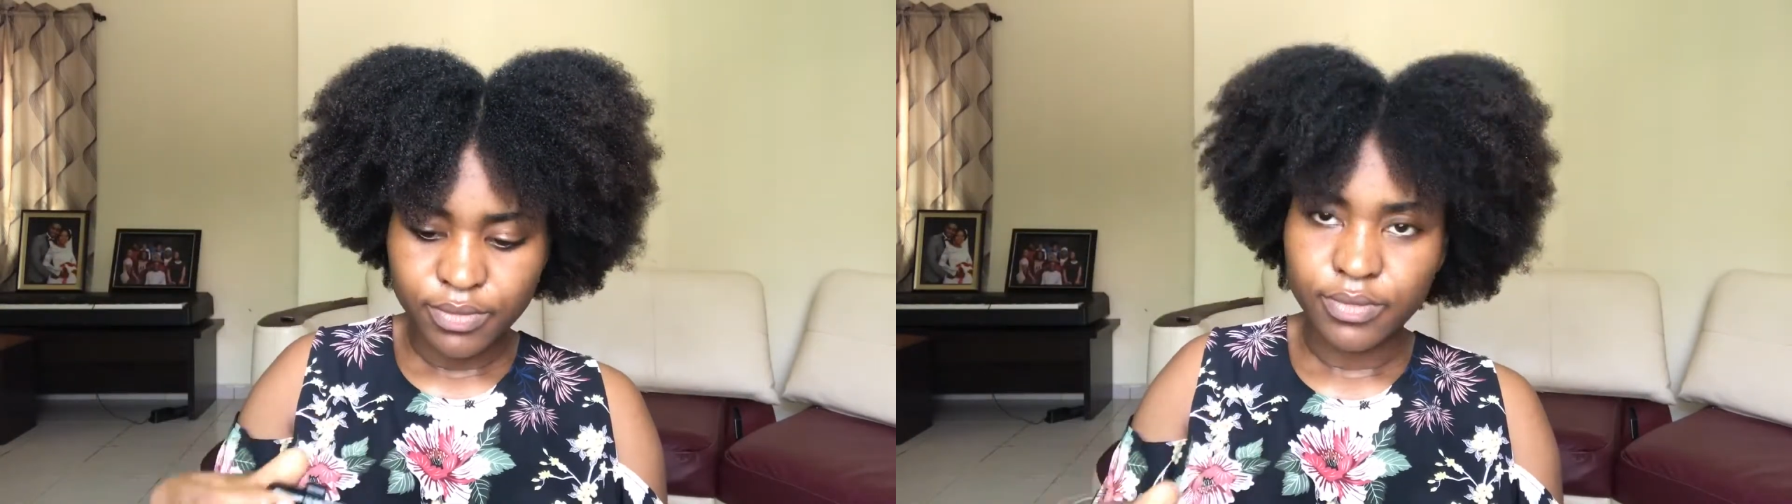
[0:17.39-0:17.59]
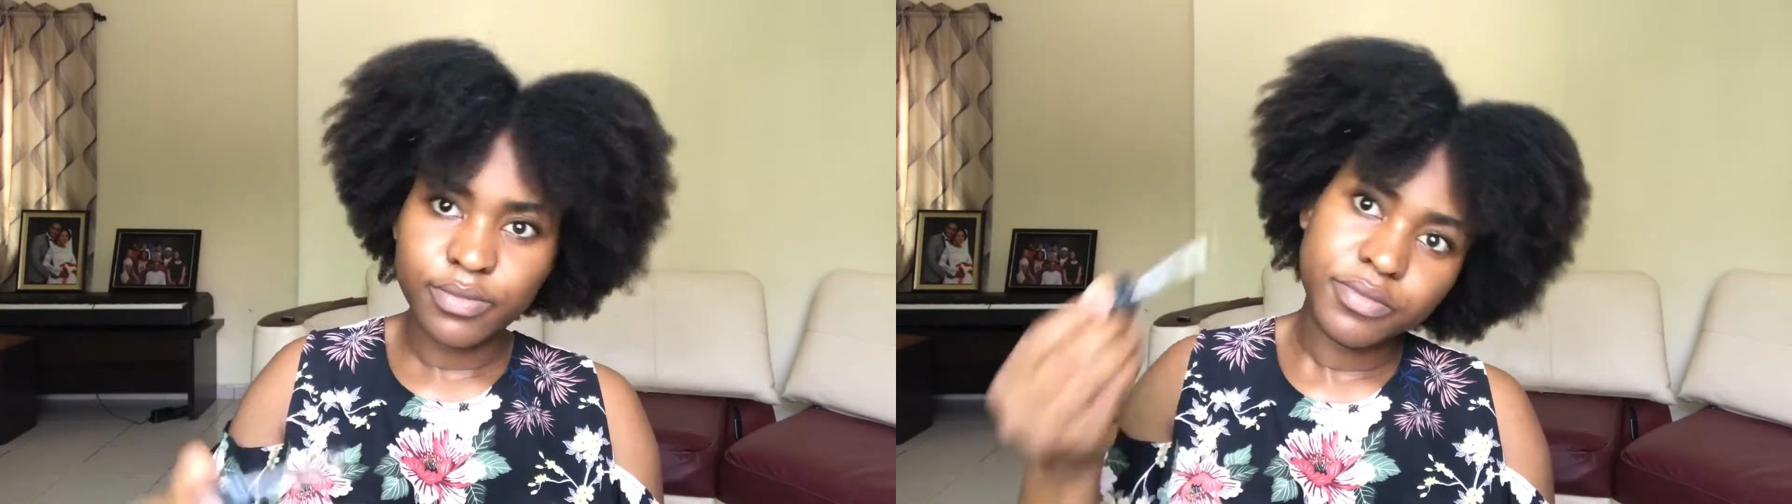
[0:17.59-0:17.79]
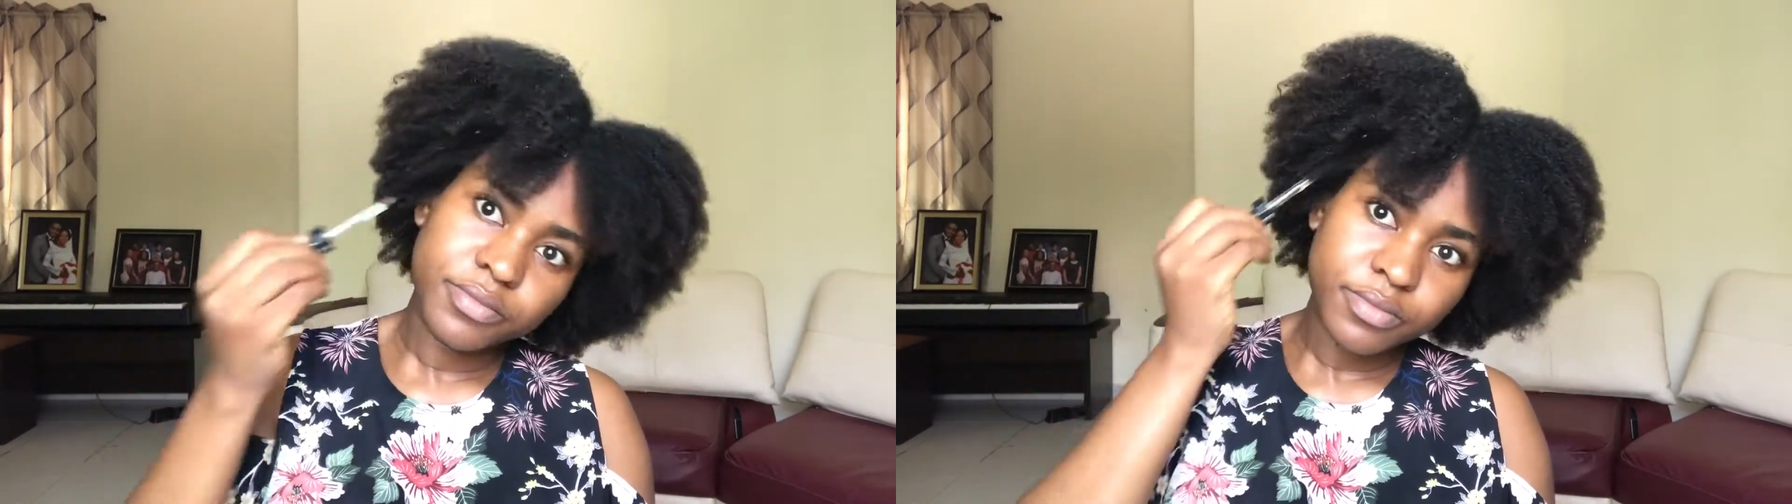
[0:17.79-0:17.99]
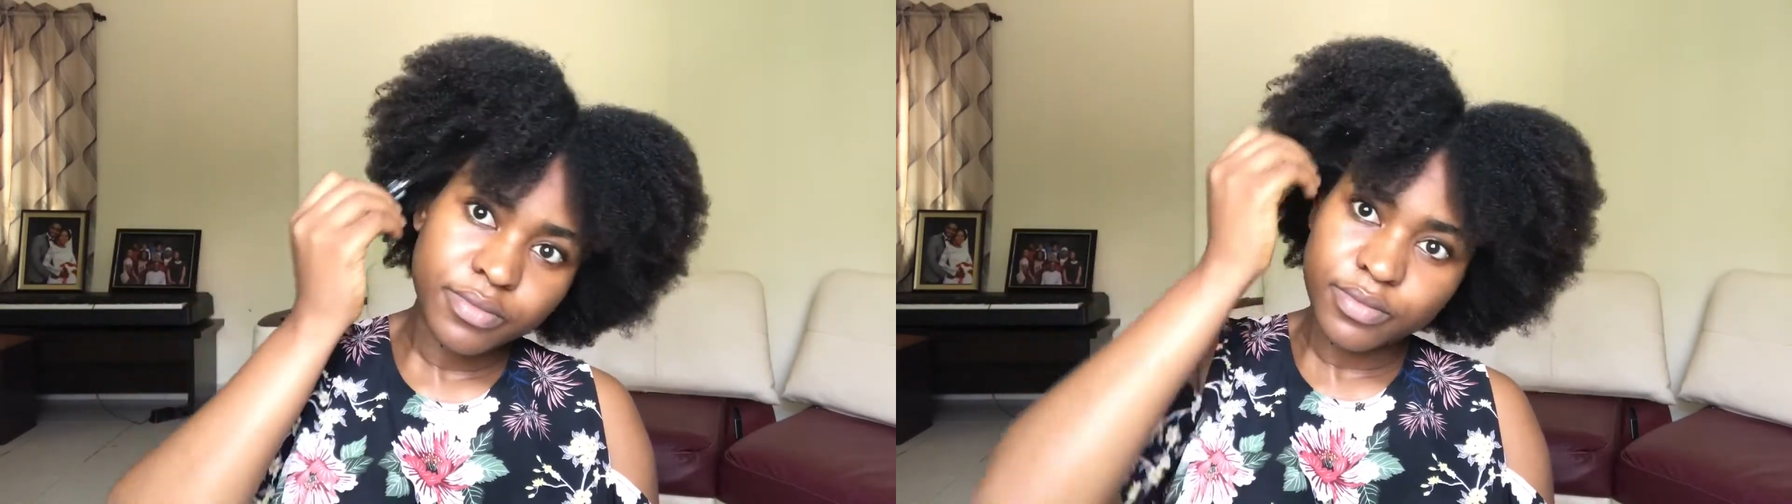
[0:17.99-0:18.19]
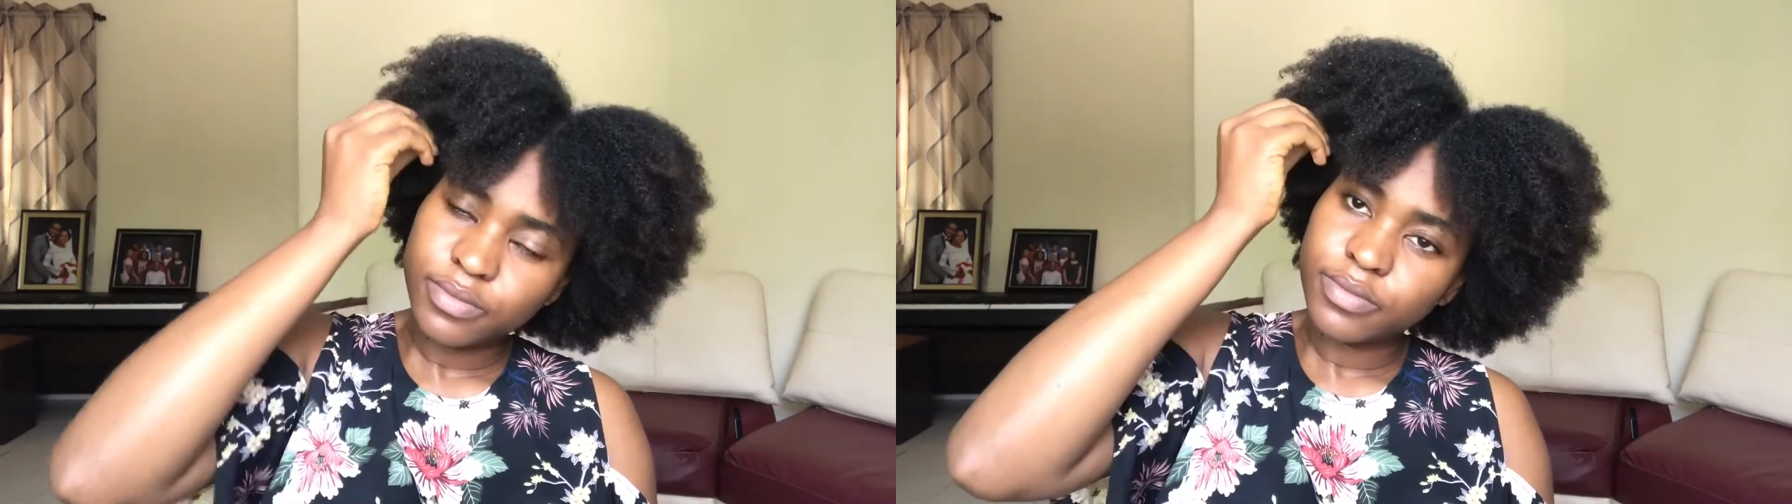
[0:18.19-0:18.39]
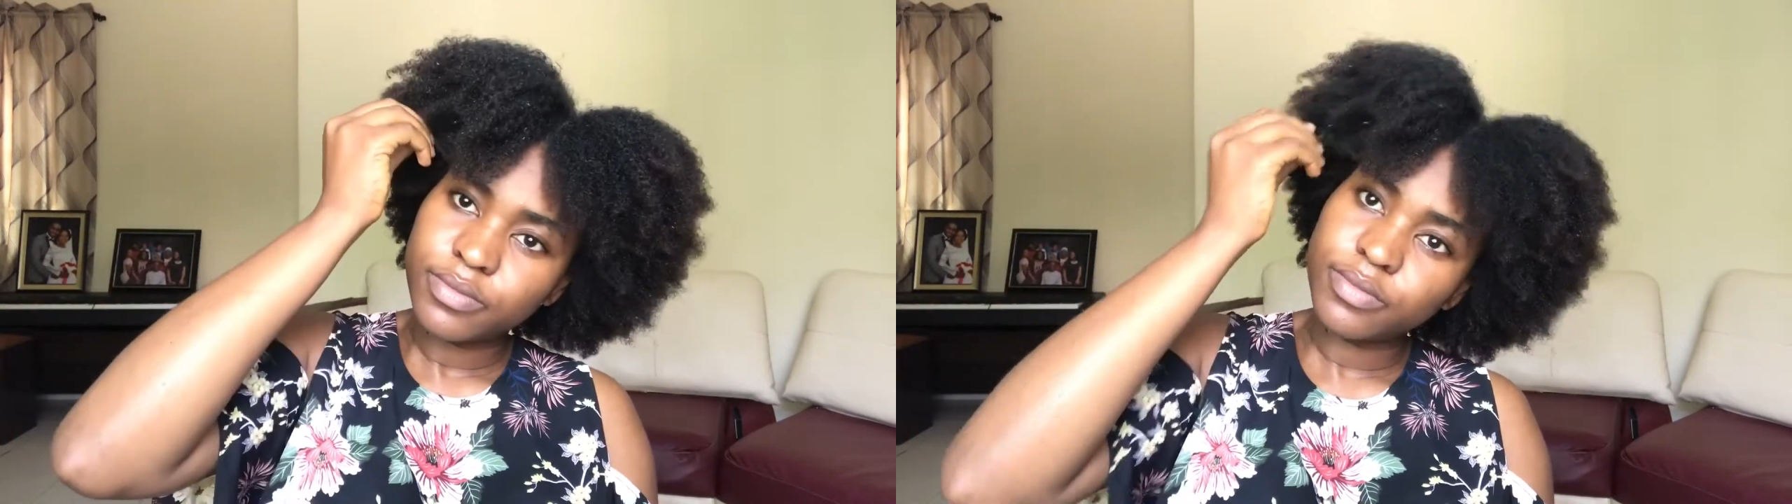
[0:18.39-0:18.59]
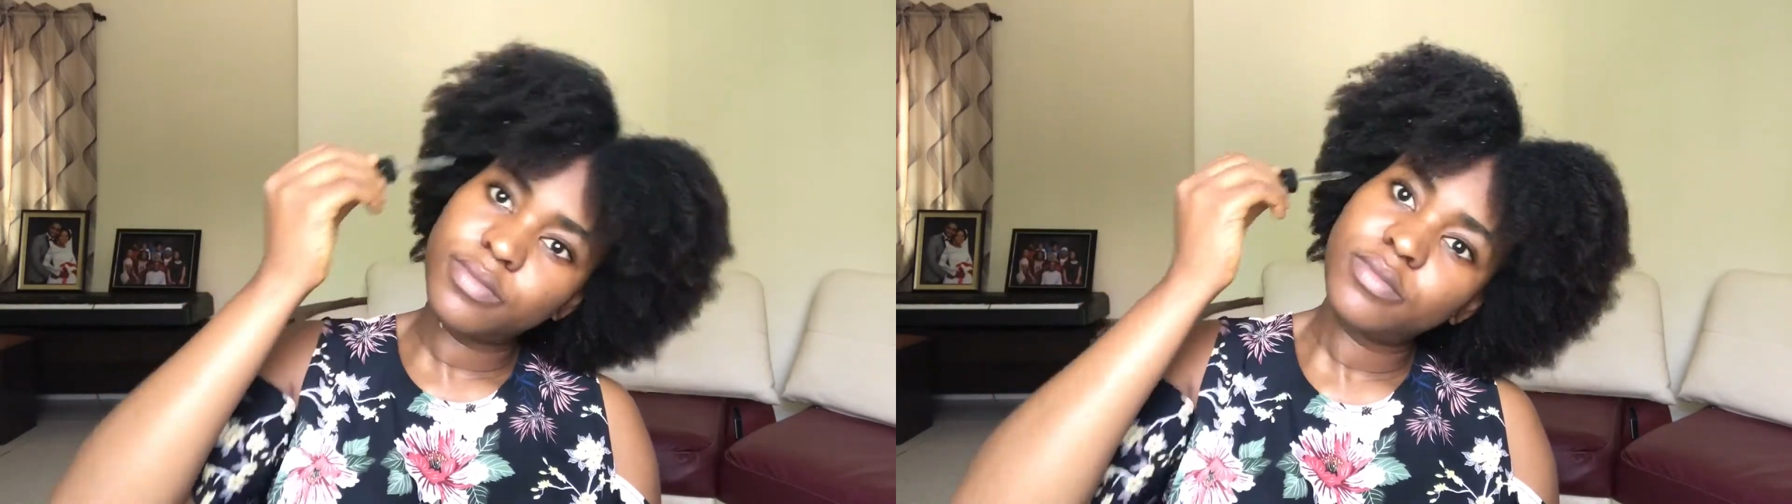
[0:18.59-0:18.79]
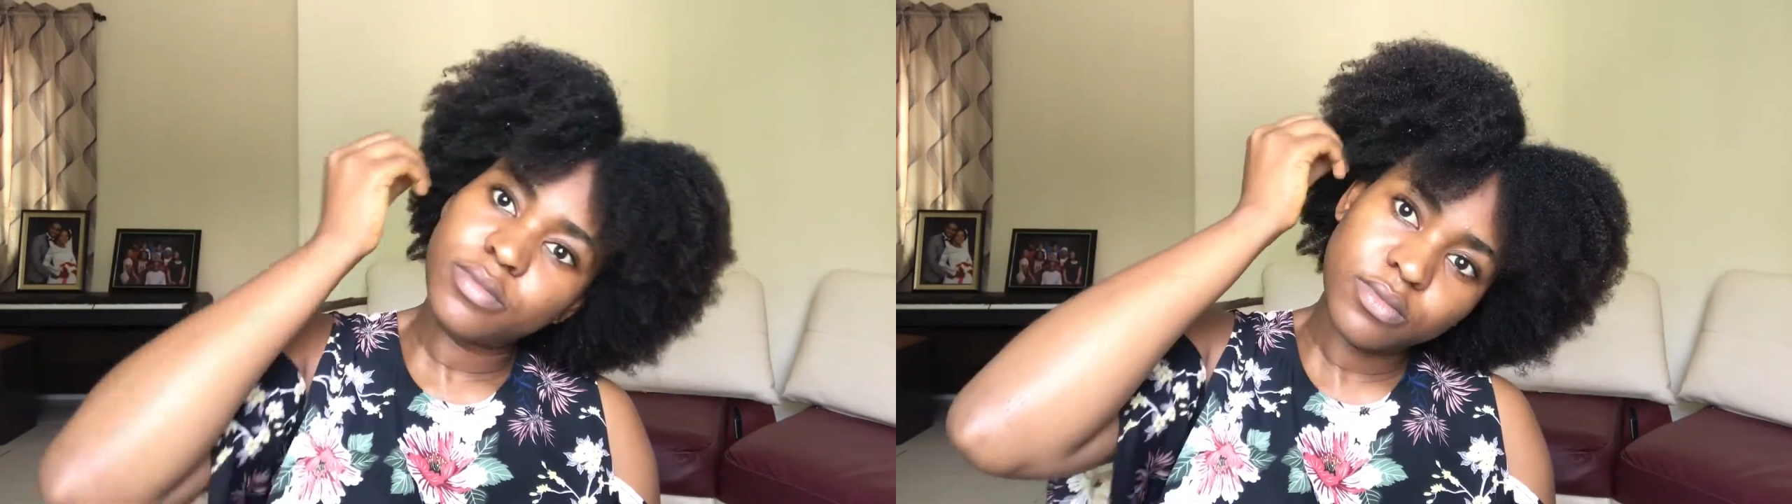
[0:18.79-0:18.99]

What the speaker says: of my favorite oils.